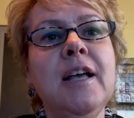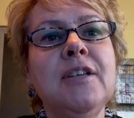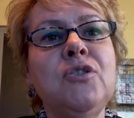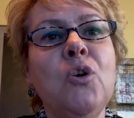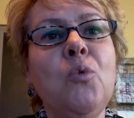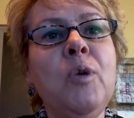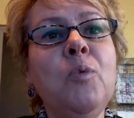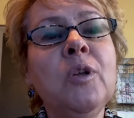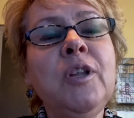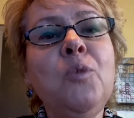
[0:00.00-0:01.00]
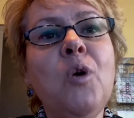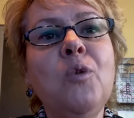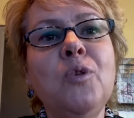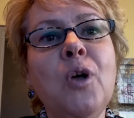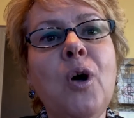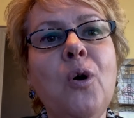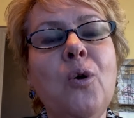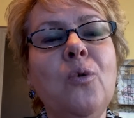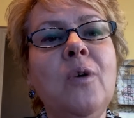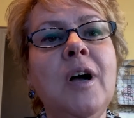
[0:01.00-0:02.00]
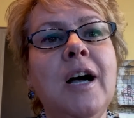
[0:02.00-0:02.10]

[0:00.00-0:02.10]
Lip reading: So we really won't know.